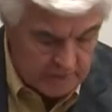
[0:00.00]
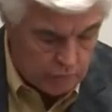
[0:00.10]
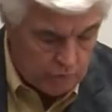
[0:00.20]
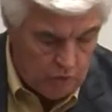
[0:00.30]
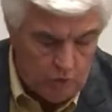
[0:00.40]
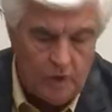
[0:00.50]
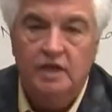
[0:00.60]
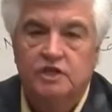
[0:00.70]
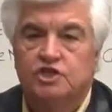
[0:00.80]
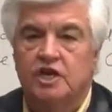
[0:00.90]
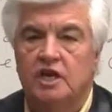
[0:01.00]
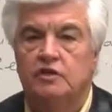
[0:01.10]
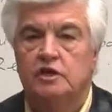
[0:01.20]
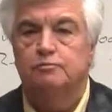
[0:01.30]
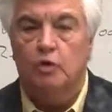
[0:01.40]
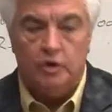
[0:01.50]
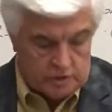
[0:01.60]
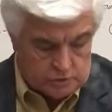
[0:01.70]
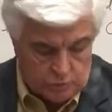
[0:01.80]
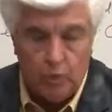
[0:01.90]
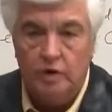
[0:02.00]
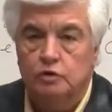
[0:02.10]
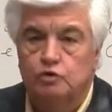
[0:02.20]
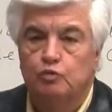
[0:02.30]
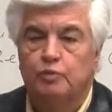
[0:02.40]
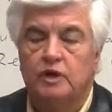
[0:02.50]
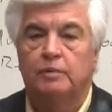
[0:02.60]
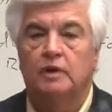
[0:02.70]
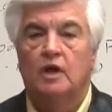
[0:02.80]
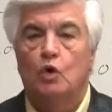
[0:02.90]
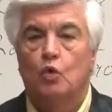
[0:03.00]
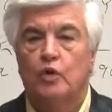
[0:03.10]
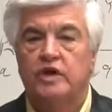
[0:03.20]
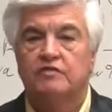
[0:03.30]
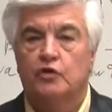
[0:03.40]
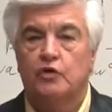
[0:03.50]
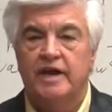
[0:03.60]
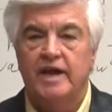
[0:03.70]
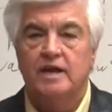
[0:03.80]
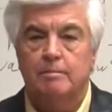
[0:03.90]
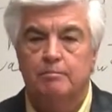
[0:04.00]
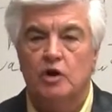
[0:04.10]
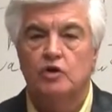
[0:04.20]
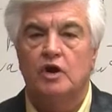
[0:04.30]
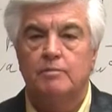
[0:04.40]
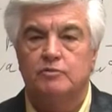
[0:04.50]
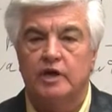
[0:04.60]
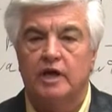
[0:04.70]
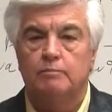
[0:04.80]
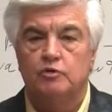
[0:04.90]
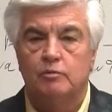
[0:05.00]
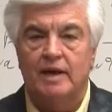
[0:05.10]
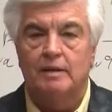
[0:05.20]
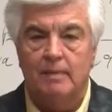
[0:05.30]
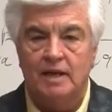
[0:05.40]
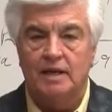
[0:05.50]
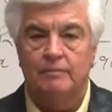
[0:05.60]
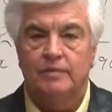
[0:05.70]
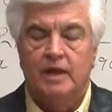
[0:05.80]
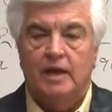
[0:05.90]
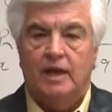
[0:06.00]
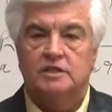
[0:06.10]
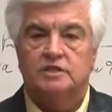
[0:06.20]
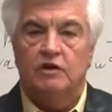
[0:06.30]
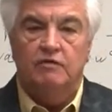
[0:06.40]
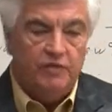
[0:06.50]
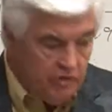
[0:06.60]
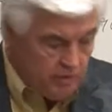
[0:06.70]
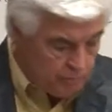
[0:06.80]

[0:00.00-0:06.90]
enroll, share these products with one or two people. We have created a program to help you make money. And so very